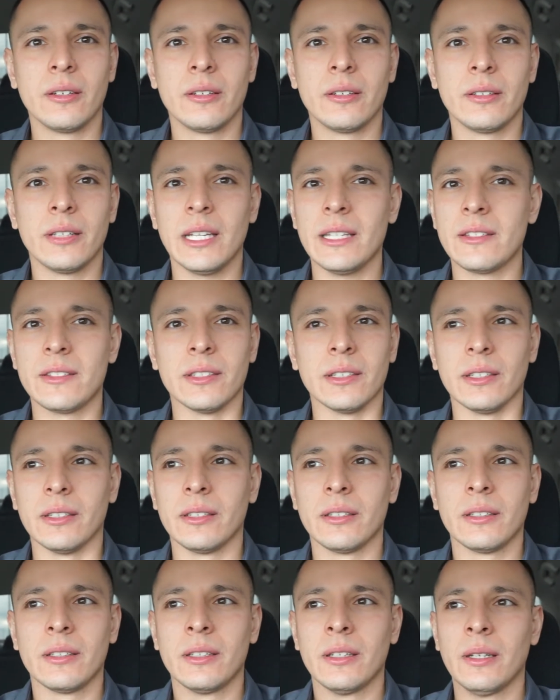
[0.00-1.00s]
That's it.
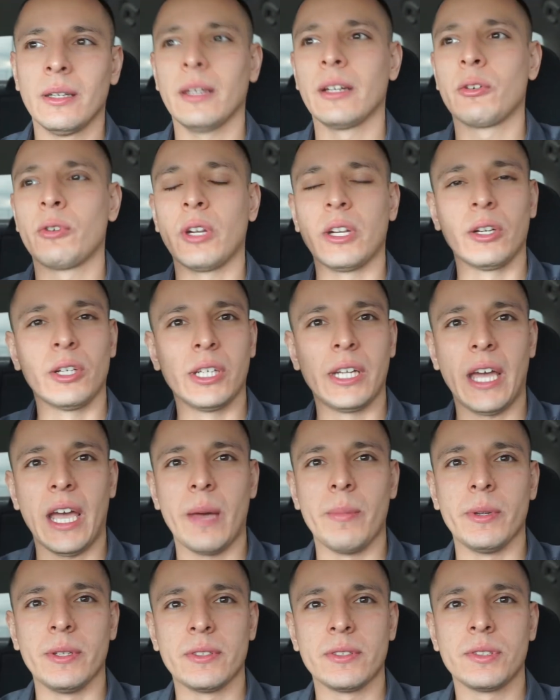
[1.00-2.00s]
And create good
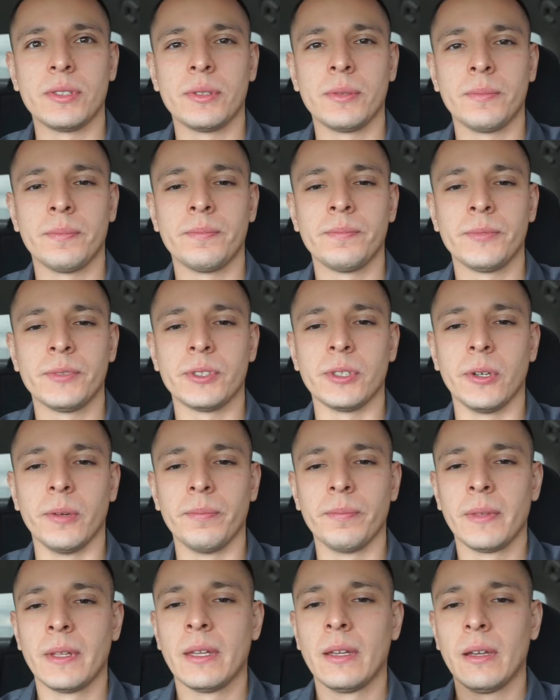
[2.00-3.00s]
habits. So,
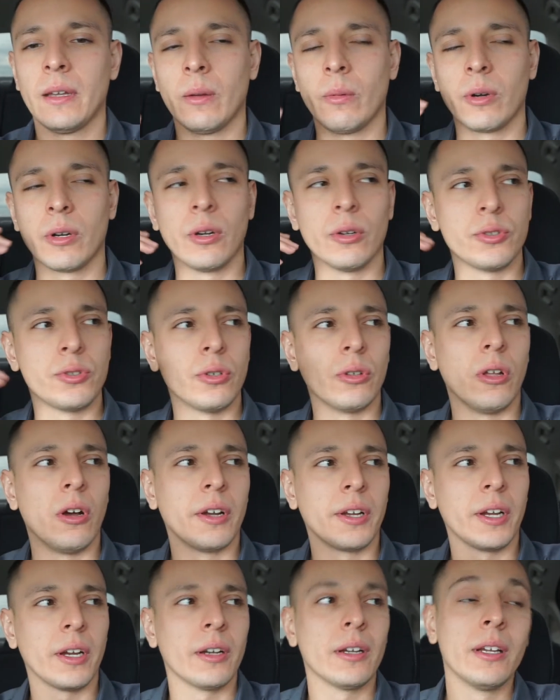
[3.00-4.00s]
I don't want to go too
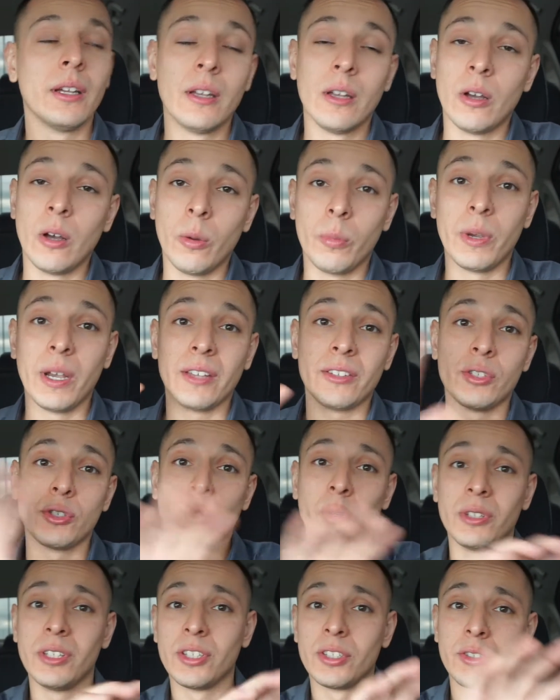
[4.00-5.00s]
long here. Hope you guys
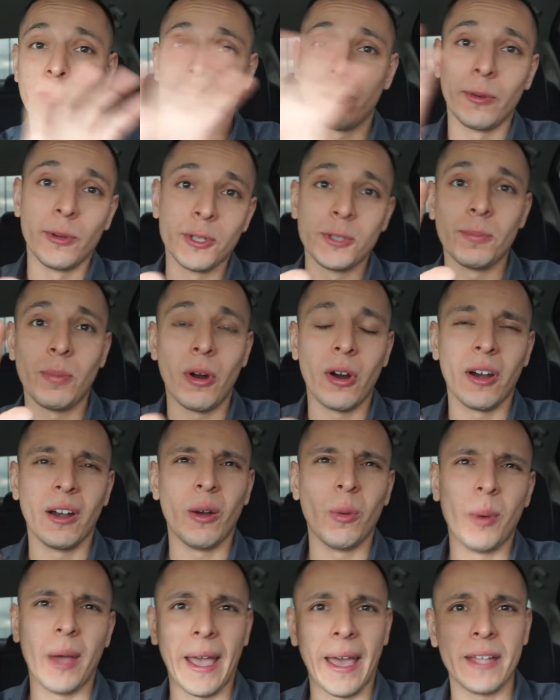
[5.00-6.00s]
enjoyed this first part.
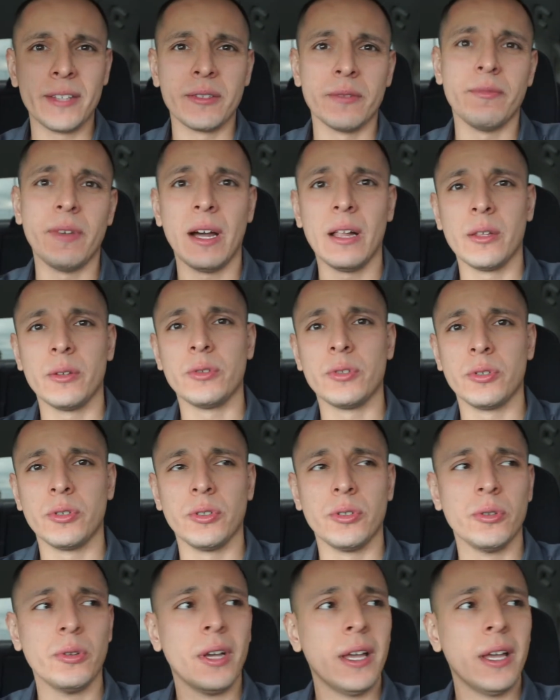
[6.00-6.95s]
Hope I add some value to you.